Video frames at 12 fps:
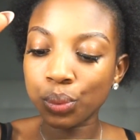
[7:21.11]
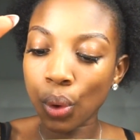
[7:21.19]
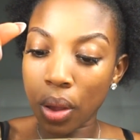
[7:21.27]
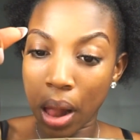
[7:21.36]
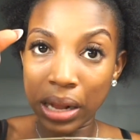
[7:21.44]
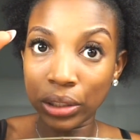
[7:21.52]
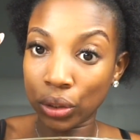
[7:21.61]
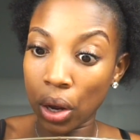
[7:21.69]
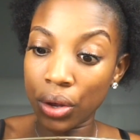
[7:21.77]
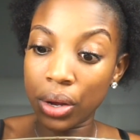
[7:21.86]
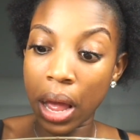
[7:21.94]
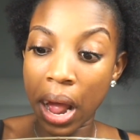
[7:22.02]
Yeah, I saw
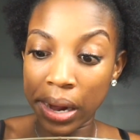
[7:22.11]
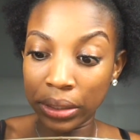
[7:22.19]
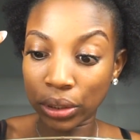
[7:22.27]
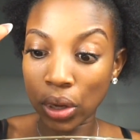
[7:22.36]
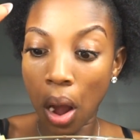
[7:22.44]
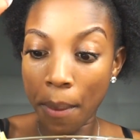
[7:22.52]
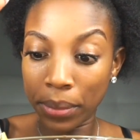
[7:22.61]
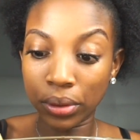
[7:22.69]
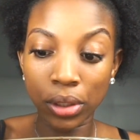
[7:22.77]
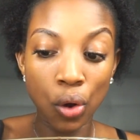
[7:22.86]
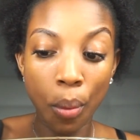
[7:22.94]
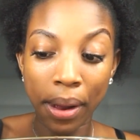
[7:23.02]
you guys
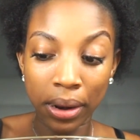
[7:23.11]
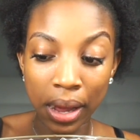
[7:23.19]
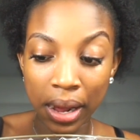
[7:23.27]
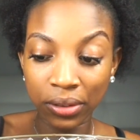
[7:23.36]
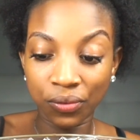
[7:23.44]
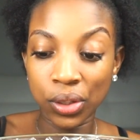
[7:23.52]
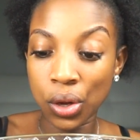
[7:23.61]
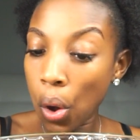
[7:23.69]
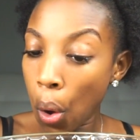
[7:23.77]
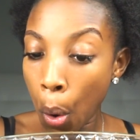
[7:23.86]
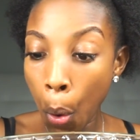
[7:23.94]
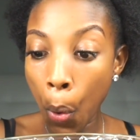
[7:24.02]
commented on my last video.
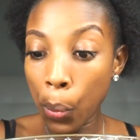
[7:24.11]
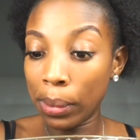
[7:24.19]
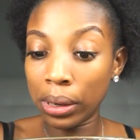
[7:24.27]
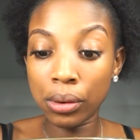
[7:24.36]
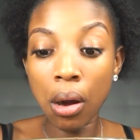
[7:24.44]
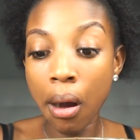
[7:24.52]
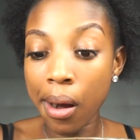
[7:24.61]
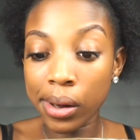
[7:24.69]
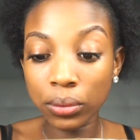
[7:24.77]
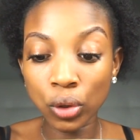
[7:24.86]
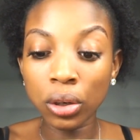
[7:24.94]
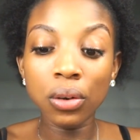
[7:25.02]
Oh my
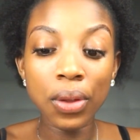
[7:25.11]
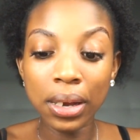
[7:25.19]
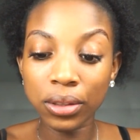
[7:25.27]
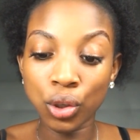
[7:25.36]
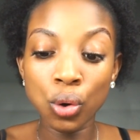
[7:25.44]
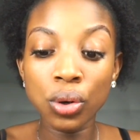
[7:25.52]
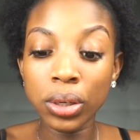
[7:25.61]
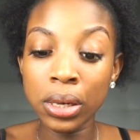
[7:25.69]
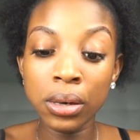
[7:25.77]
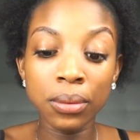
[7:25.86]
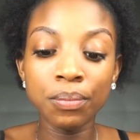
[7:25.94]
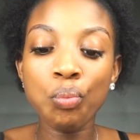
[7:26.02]
god, all that
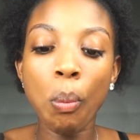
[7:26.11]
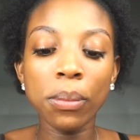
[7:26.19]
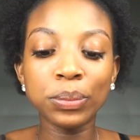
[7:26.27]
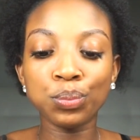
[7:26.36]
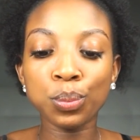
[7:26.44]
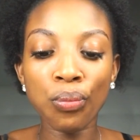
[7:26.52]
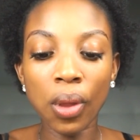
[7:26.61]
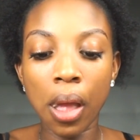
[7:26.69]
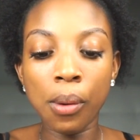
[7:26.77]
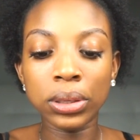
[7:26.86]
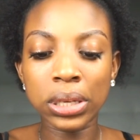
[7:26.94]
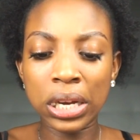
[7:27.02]
sodium.
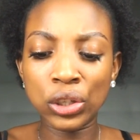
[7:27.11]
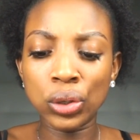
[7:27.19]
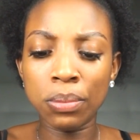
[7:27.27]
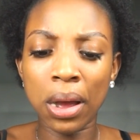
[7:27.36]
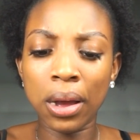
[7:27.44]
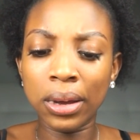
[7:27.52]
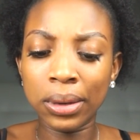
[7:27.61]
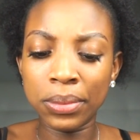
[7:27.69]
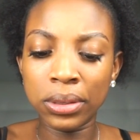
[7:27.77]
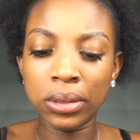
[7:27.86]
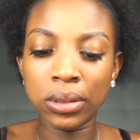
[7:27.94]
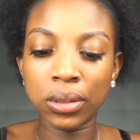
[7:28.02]
It was actually my
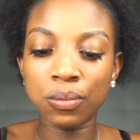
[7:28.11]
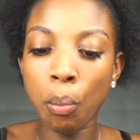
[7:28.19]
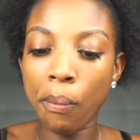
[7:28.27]
hubby's